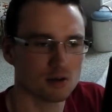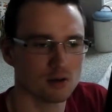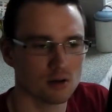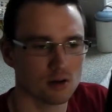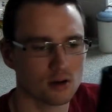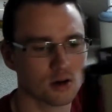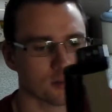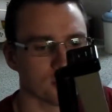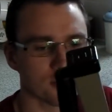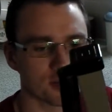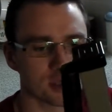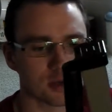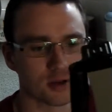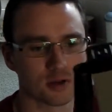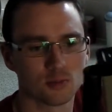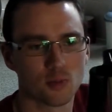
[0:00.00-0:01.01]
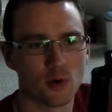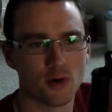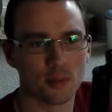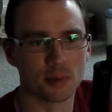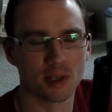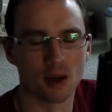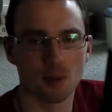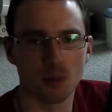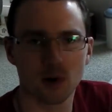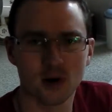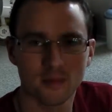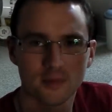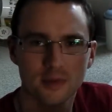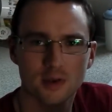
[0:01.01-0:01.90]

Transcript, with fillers: Um, obviously you can move up and down, but I,